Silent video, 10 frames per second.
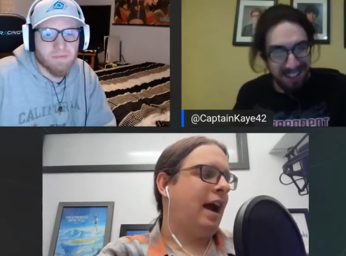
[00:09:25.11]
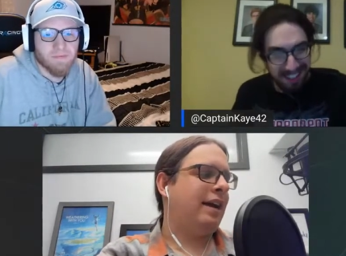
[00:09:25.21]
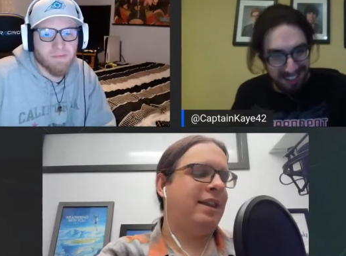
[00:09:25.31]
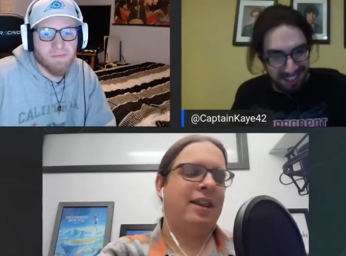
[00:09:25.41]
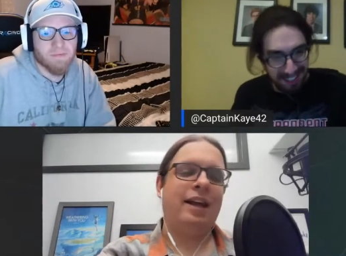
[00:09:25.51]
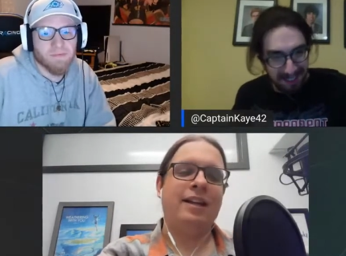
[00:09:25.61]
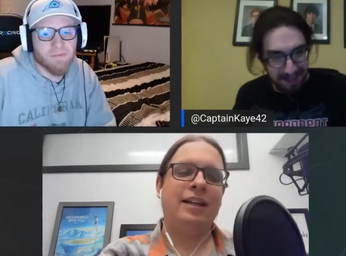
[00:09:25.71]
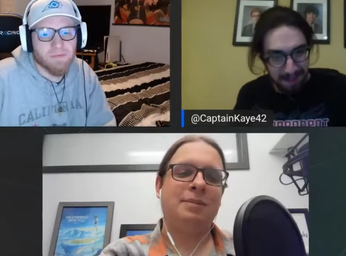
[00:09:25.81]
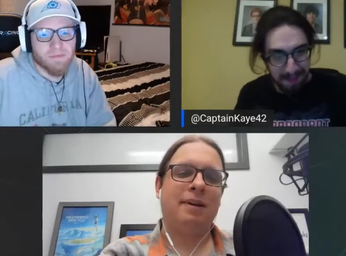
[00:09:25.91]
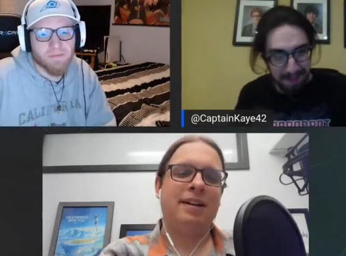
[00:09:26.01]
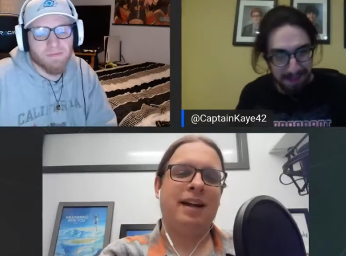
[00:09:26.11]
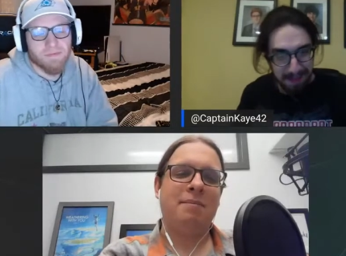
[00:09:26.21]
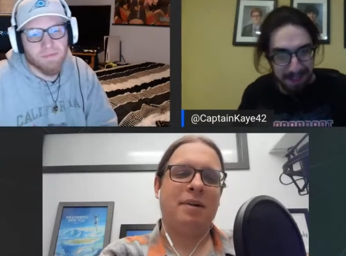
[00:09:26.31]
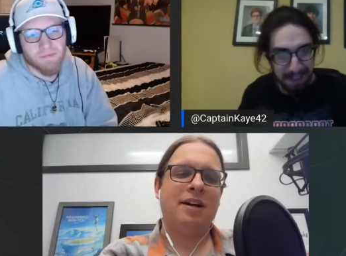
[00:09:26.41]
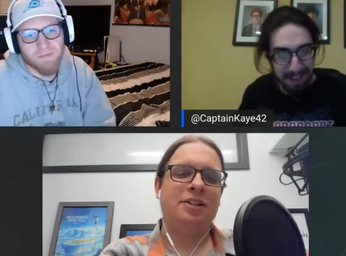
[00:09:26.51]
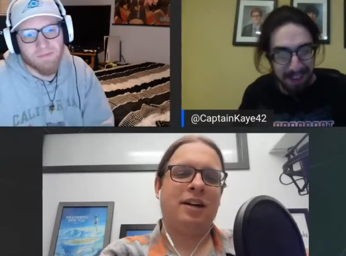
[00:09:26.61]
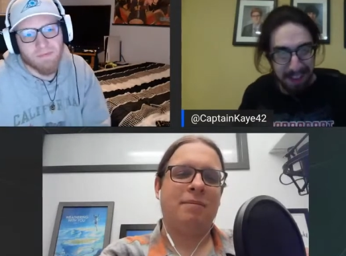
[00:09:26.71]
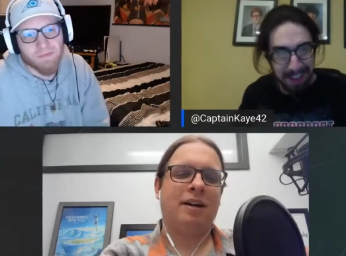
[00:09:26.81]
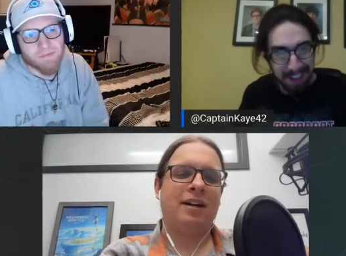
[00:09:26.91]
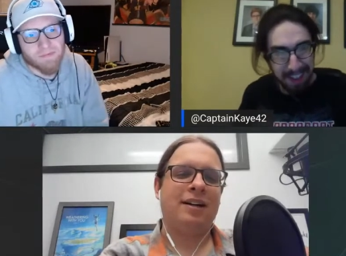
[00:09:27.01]
Speaker 1: I think they spent that much.
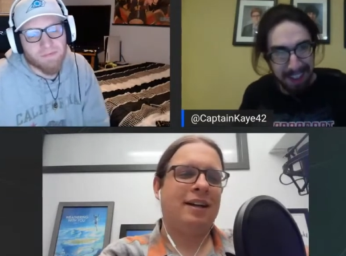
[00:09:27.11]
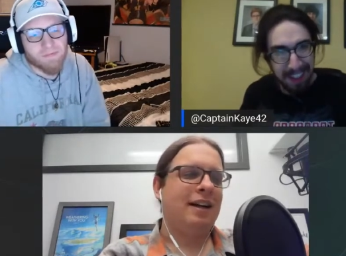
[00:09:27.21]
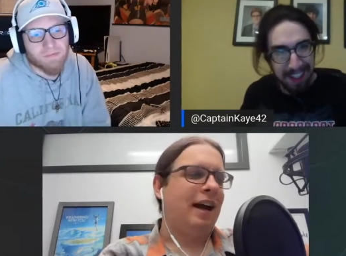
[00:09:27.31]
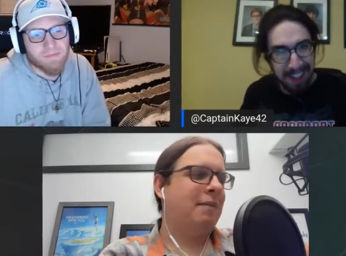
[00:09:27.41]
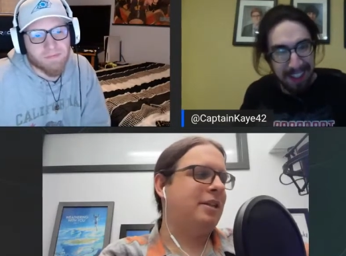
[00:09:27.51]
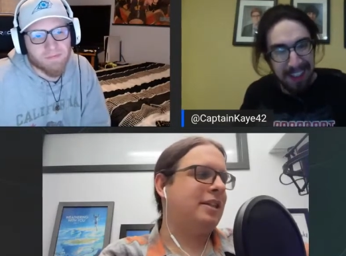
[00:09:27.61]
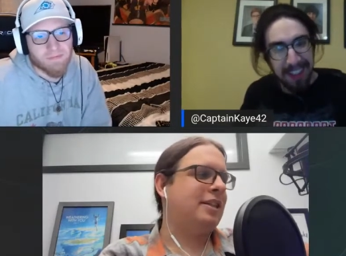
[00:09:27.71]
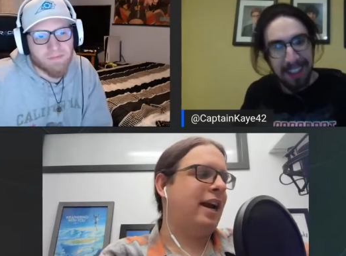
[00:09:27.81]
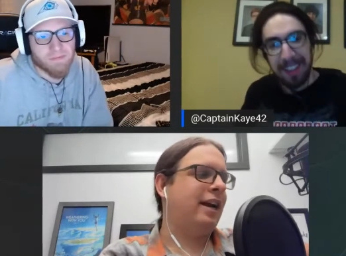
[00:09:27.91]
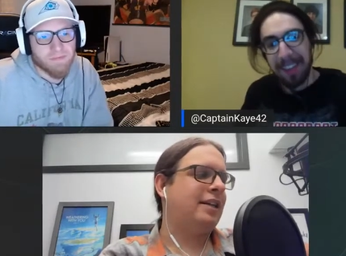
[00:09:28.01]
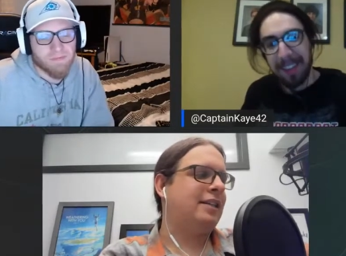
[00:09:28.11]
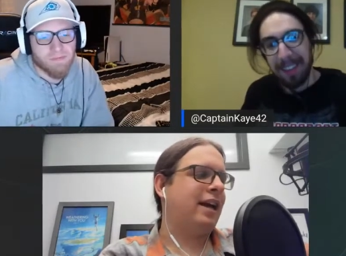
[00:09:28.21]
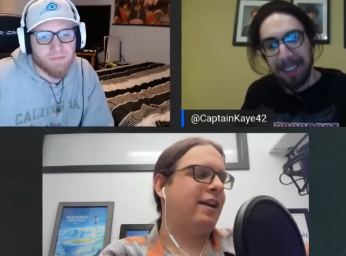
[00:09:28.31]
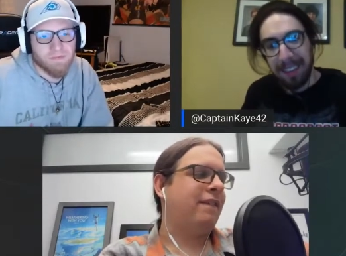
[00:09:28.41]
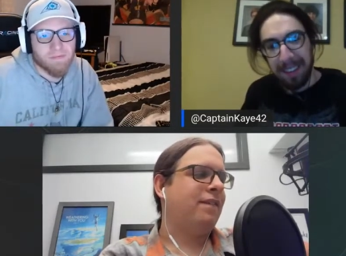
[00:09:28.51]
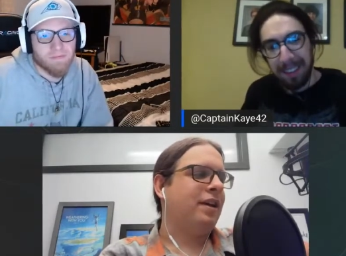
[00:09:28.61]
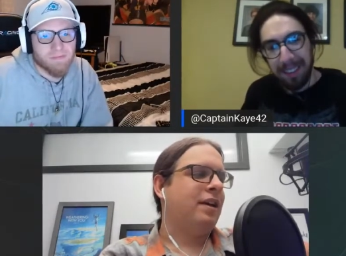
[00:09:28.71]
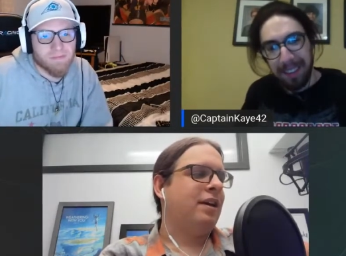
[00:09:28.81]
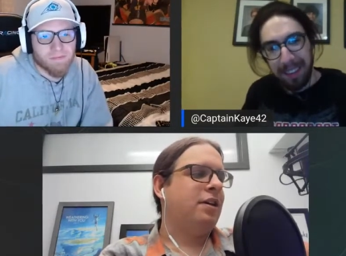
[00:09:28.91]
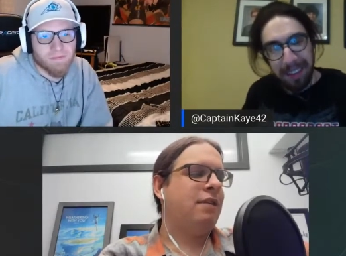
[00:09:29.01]
I'm not I'm just saying it's like
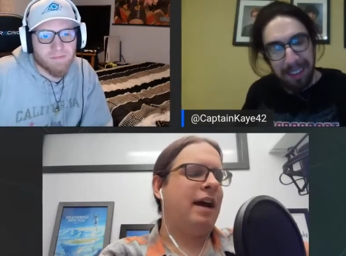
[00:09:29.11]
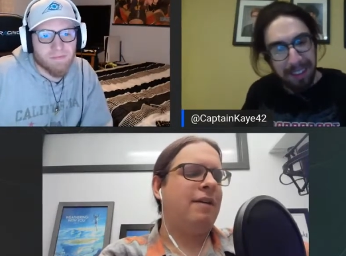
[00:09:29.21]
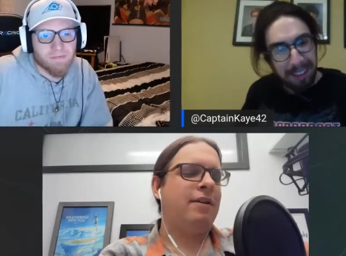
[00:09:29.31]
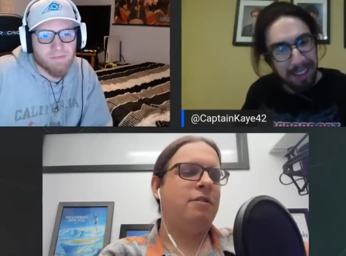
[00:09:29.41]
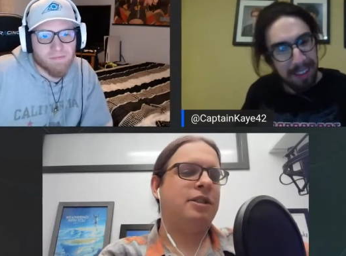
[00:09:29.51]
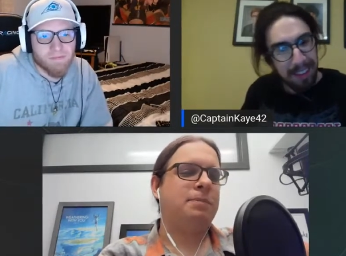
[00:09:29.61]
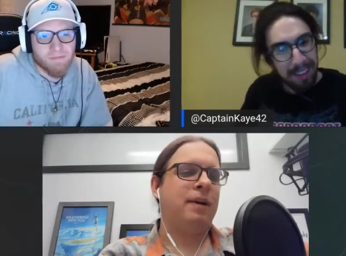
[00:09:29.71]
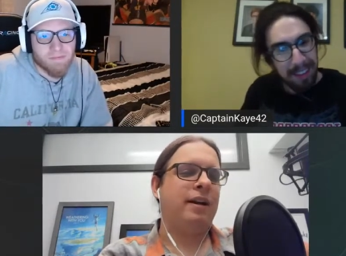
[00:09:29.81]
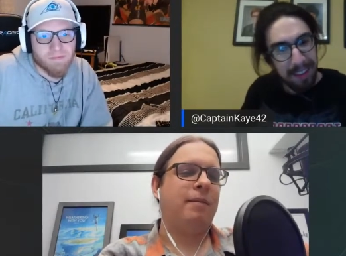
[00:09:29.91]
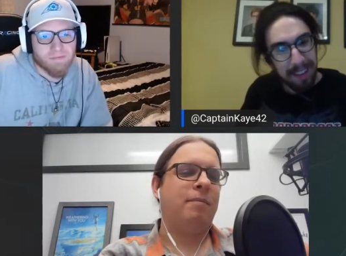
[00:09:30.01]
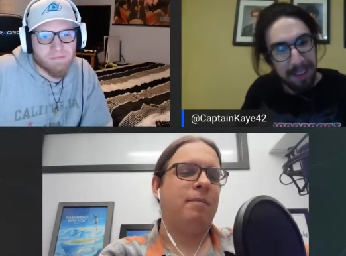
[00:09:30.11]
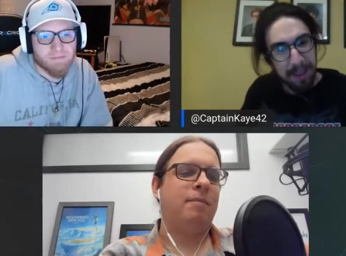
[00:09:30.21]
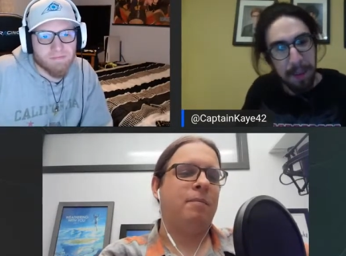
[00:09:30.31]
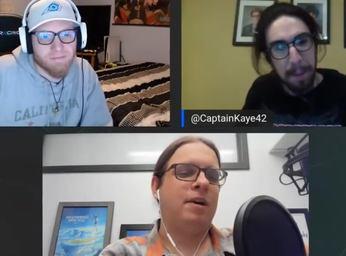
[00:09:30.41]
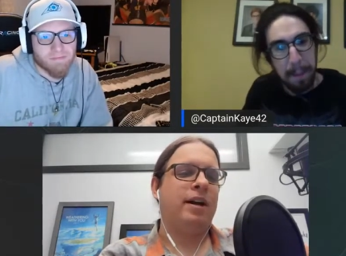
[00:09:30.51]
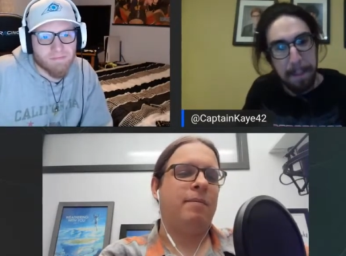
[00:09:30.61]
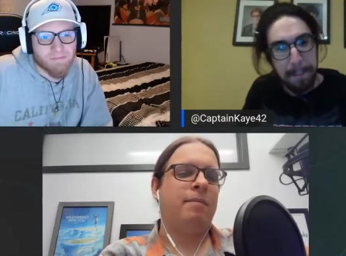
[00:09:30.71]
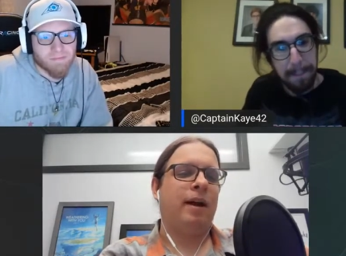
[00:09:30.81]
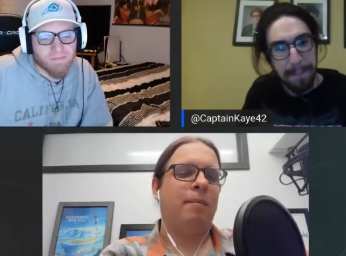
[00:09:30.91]
you have you're spending money